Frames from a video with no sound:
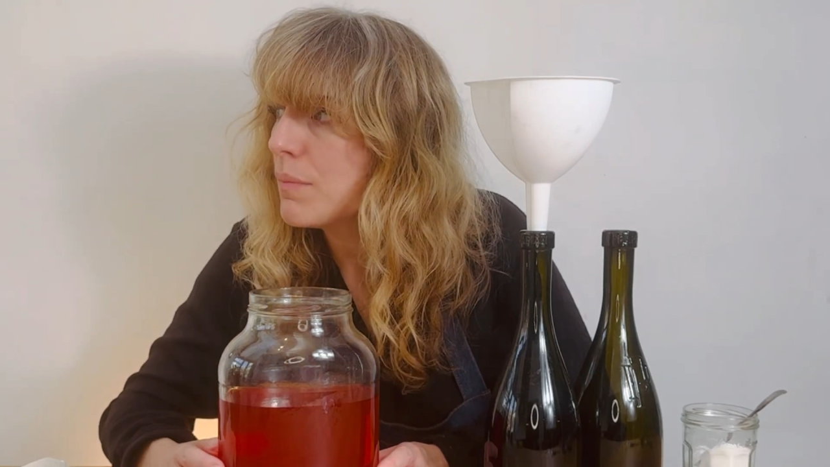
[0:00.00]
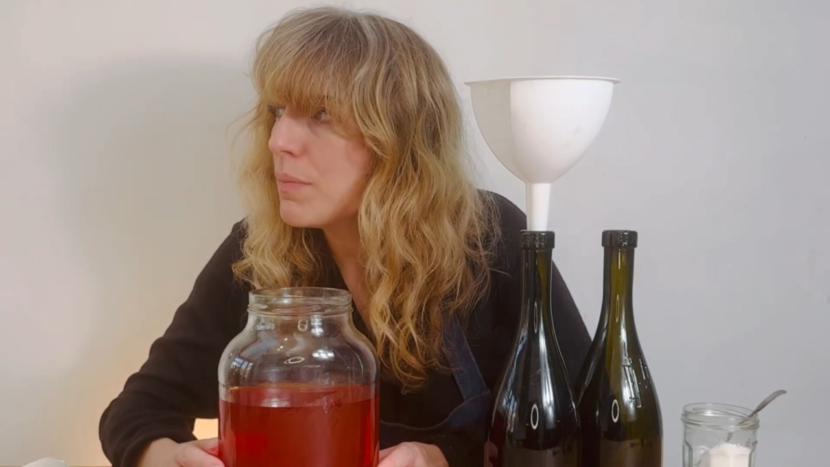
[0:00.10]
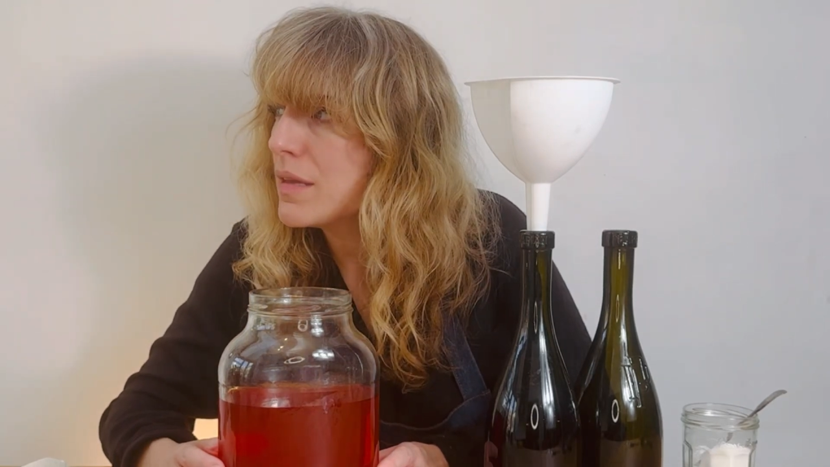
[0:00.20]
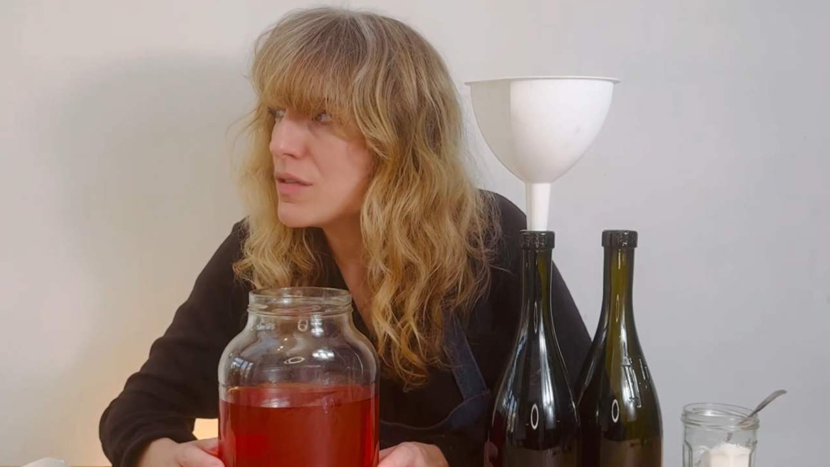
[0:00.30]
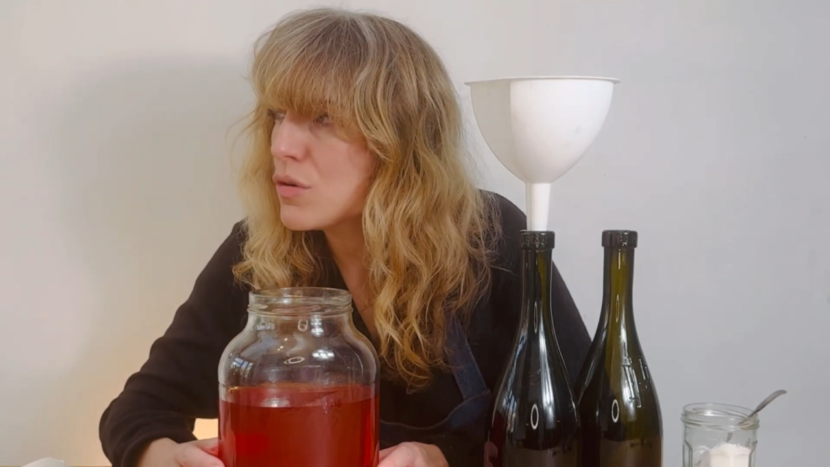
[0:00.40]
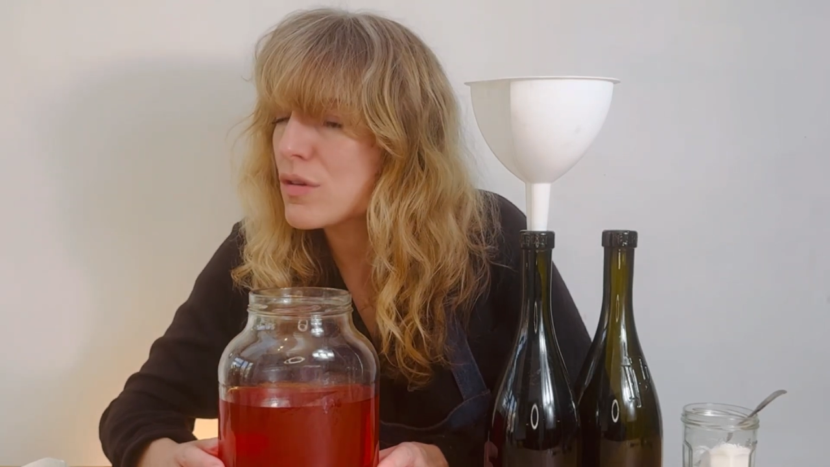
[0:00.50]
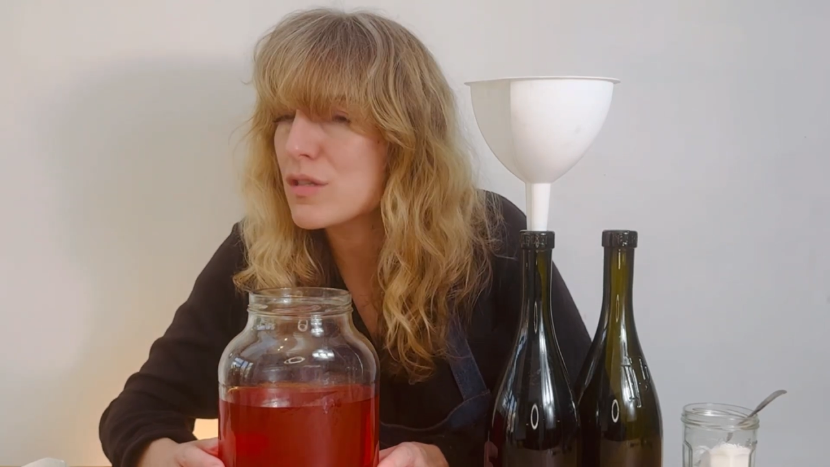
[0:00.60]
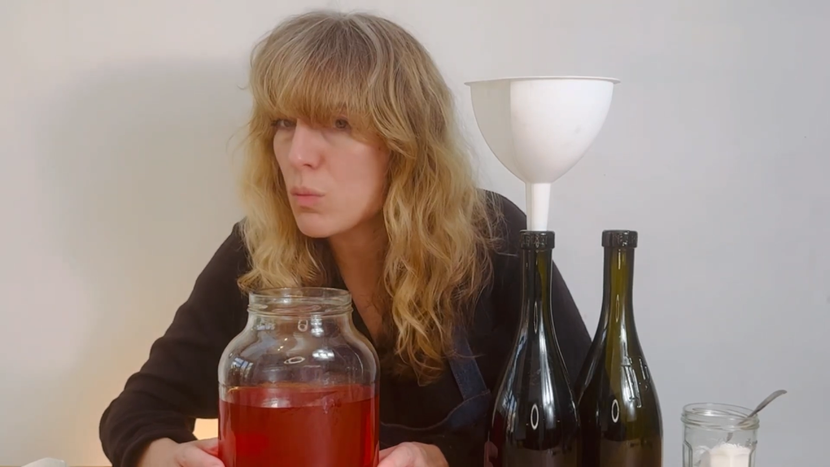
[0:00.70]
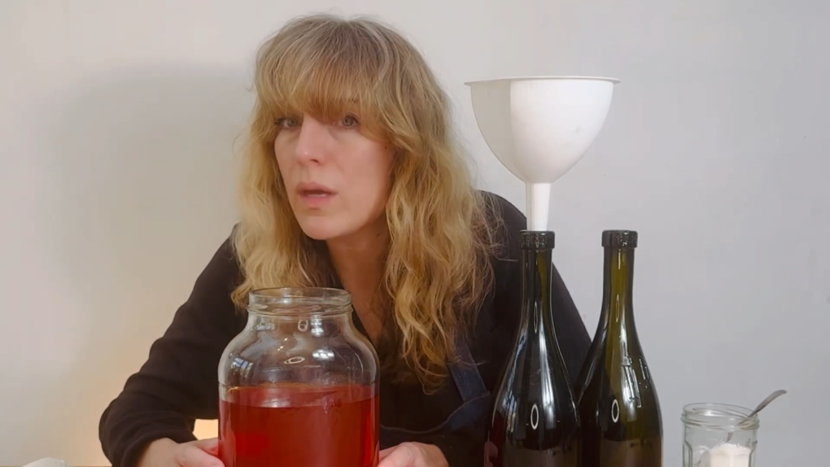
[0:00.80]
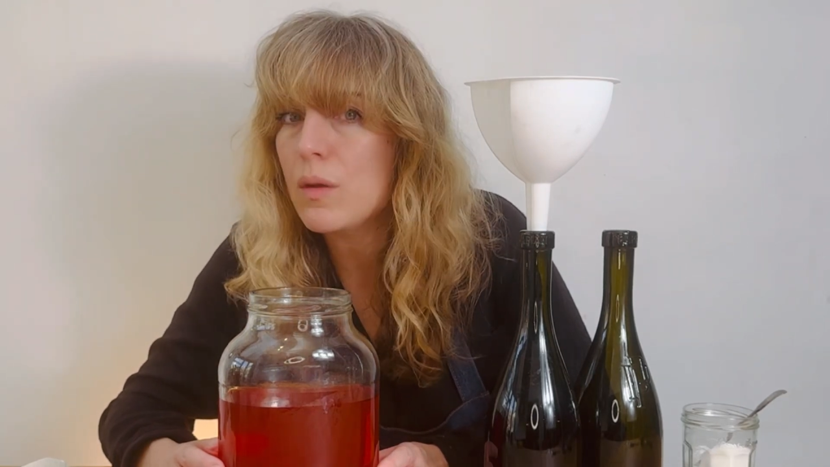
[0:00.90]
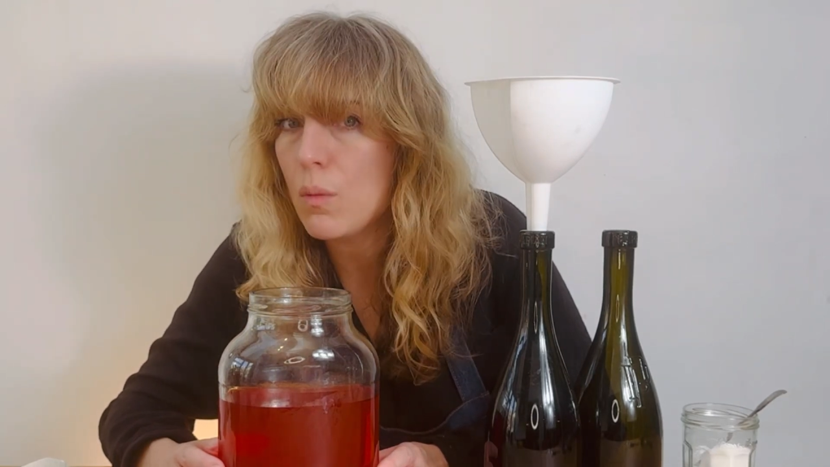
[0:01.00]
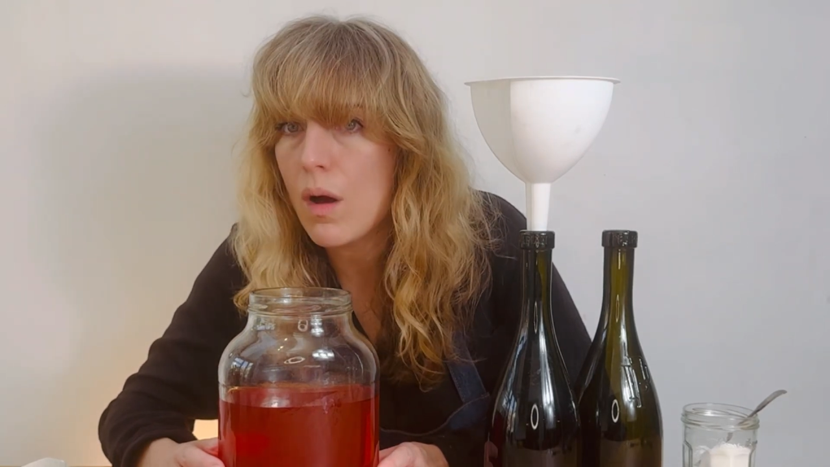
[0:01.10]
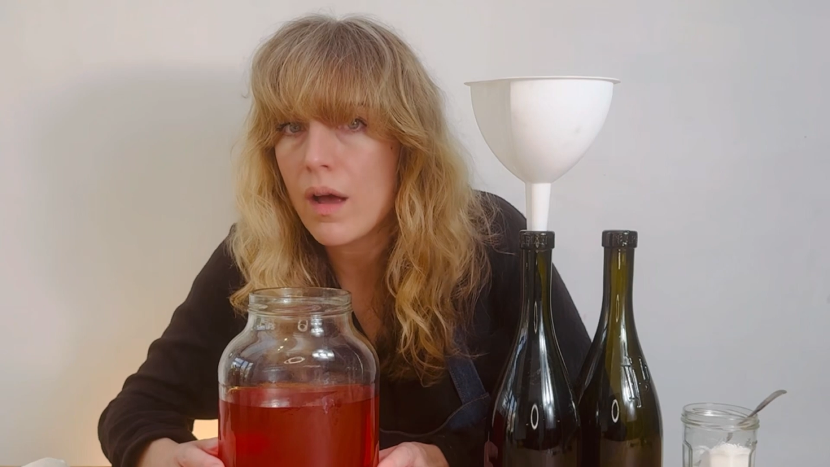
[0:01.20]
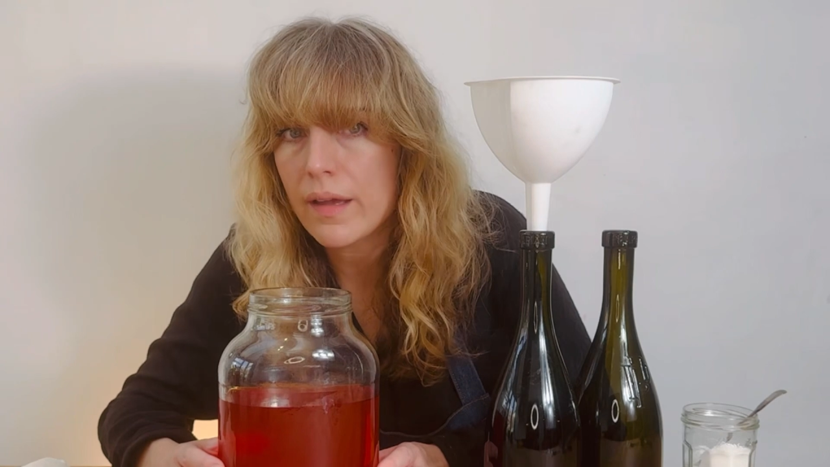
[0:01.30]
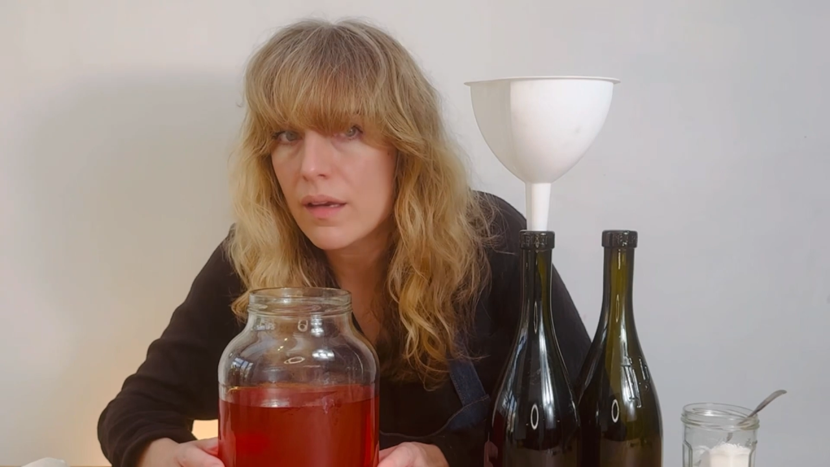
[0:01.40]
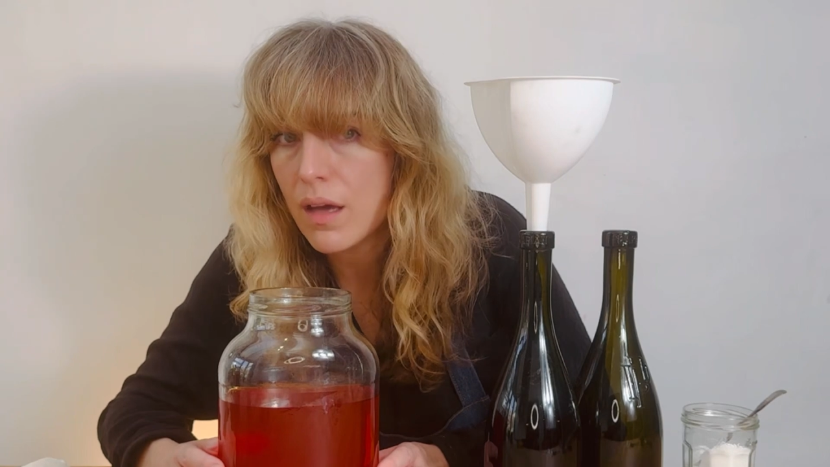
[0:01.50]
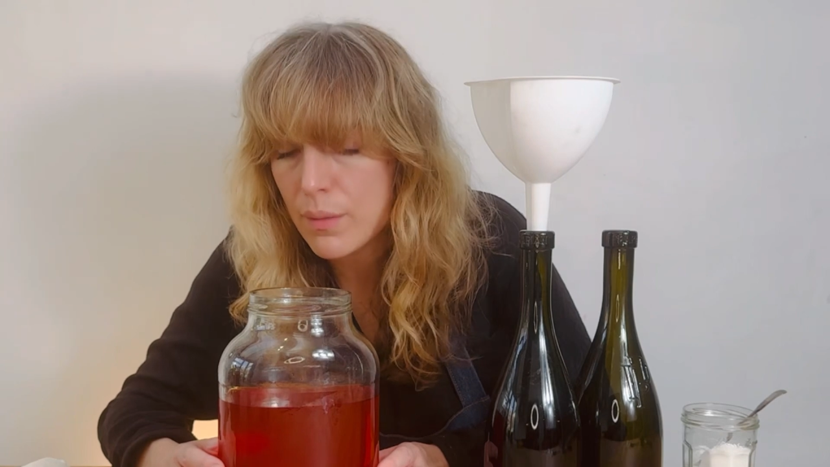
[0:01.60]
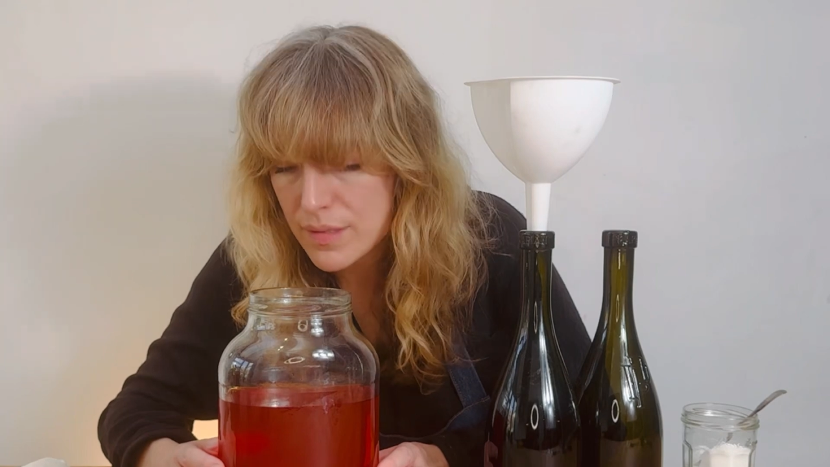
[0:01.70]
but it's not a sweet wine, I would